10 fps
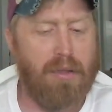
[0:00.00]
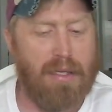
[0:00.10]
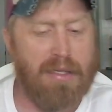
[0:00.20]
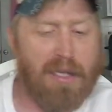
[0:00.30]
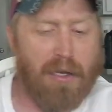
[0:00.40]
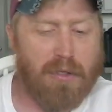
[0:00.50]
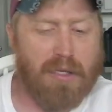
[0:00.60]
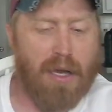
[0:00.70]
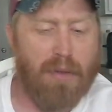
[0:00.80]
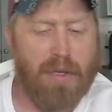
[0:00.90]
These skills
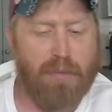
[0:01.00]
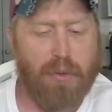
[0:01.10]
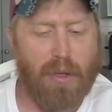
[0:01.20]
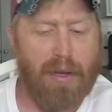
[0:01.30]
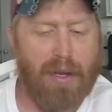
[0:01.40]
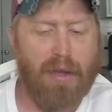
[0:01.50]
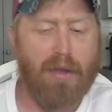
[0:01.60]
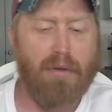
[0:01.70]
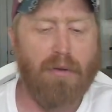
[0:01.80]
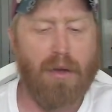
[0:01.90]
come in
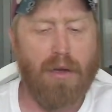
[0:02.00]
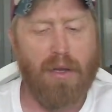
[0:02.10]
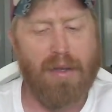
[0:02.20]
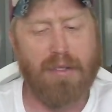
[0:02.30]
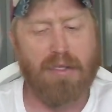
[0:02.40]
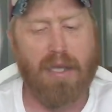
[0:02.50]
play in